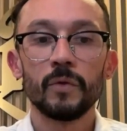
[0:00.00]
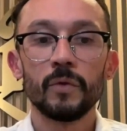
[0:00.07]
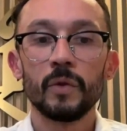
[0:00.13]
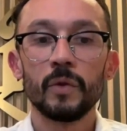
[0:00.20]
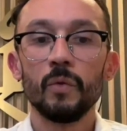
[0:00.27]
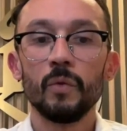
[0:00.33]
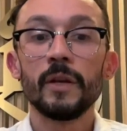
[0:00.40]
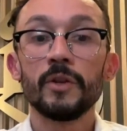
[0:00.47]

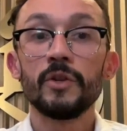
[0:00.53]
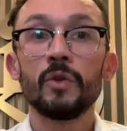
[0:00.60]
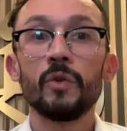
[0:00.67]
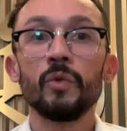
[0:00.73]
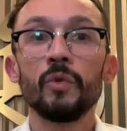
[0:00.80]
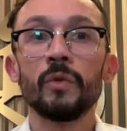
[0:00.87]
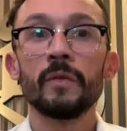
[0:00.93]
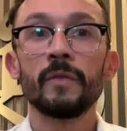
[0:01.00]
O link de
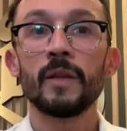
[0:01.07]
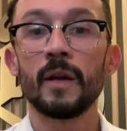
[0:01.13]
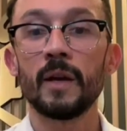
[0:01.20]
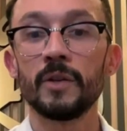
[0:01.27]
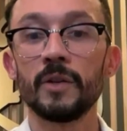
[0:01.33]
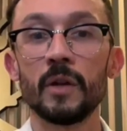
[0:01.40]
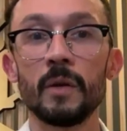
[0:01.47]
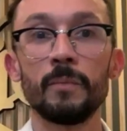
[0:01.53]
tudo, na
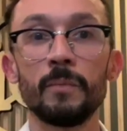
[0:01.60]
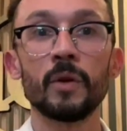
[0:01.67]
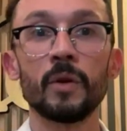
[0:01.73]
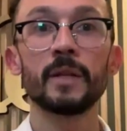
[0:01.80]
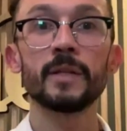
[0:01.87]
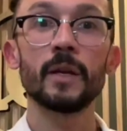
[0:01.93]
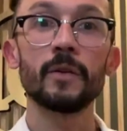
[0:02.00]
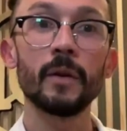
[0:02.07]
verdade. Tá um pouco
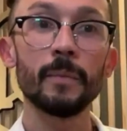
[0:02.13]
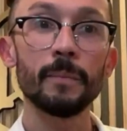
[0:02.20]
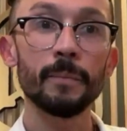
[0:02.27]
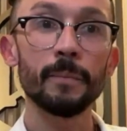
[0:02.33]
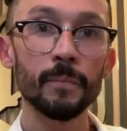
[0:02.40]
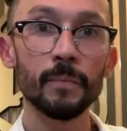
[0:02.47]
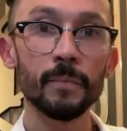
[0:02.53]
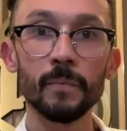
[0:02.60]
atrasado, né?
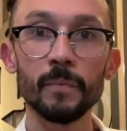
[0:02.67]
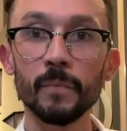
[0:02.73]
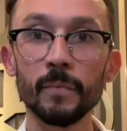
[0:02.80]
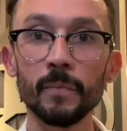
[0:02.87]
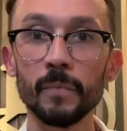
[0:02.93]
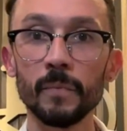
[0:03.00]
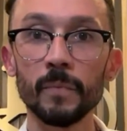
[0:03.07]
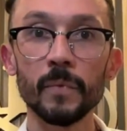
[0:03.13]

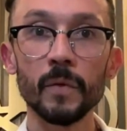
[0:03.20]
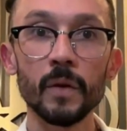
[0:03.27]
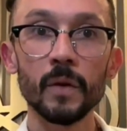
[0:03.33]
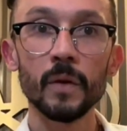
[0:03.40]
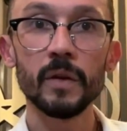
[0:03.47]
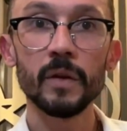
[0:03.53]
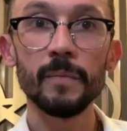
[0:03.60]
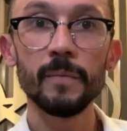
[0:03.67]

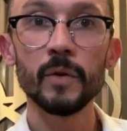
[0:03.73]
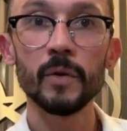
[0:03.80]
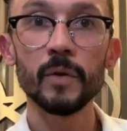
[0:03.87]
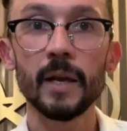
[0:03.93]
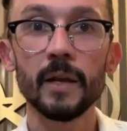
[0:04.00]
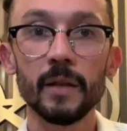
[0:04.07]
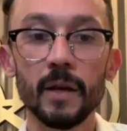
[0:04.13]
Give me 1 second,